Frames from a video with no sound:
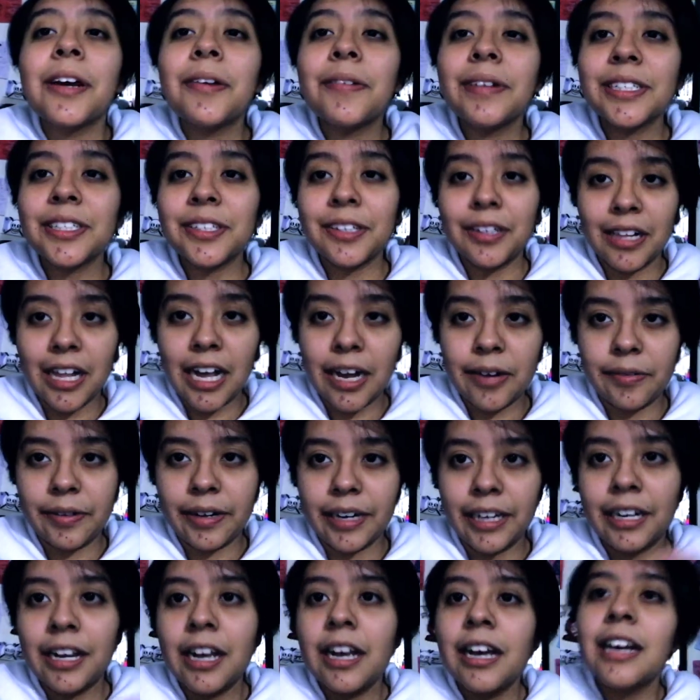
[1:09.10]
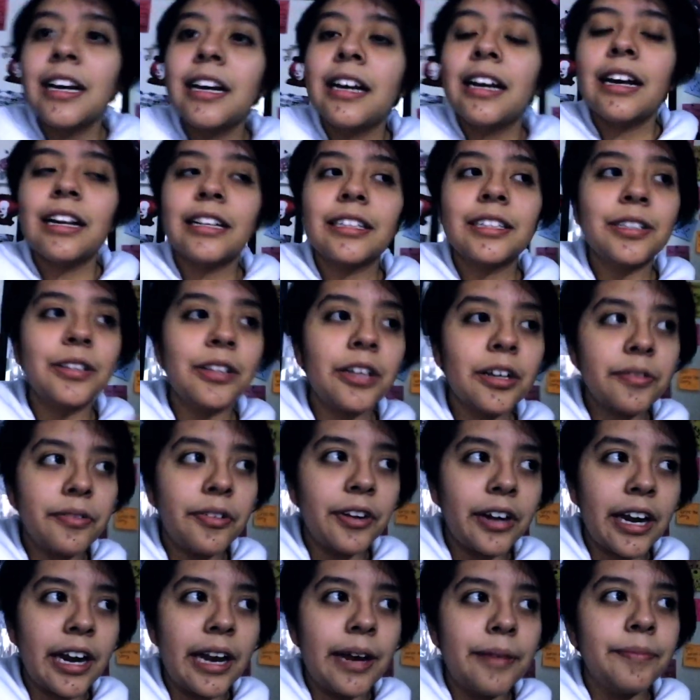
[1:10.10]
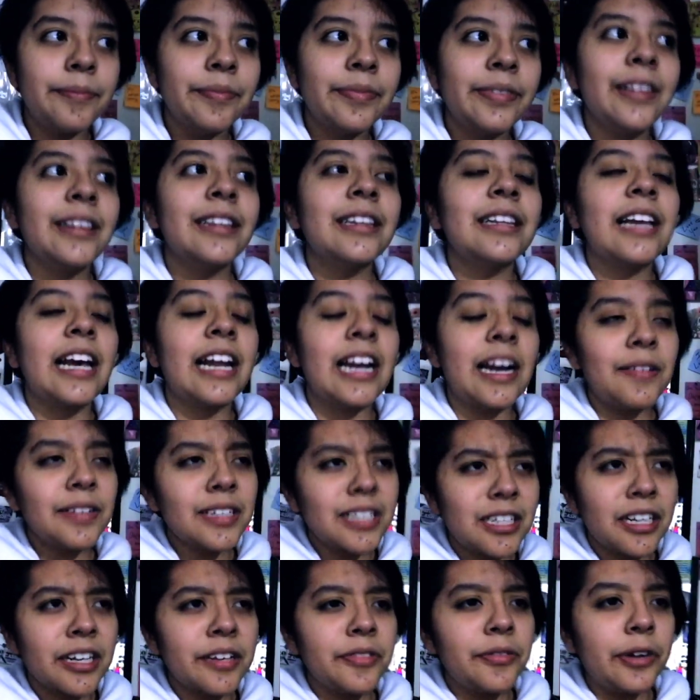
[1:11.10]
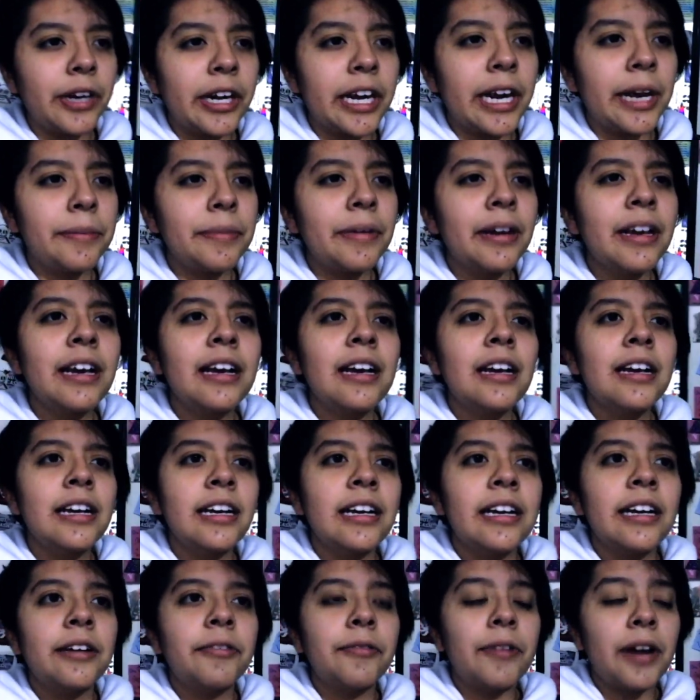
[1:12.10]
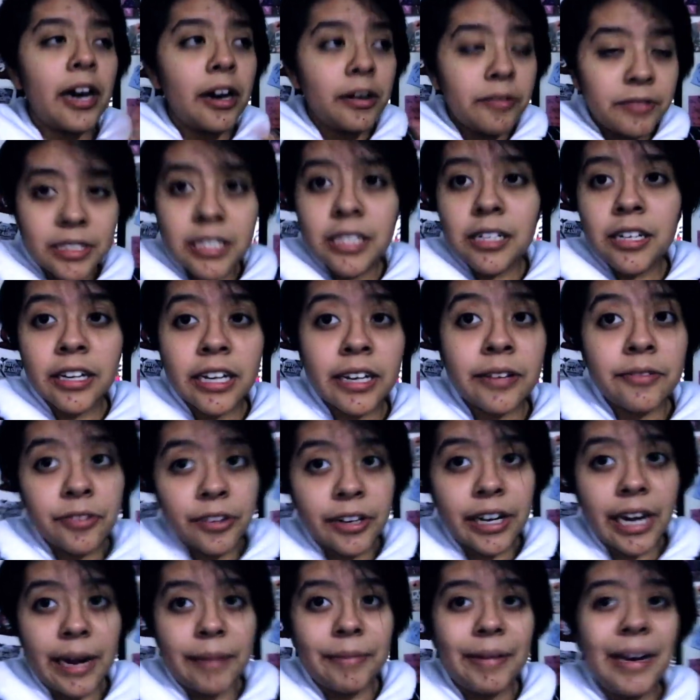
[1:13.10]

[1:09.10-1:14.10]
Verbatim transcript: I went to the library to look for him, and I was looking for him. While I was looking for him,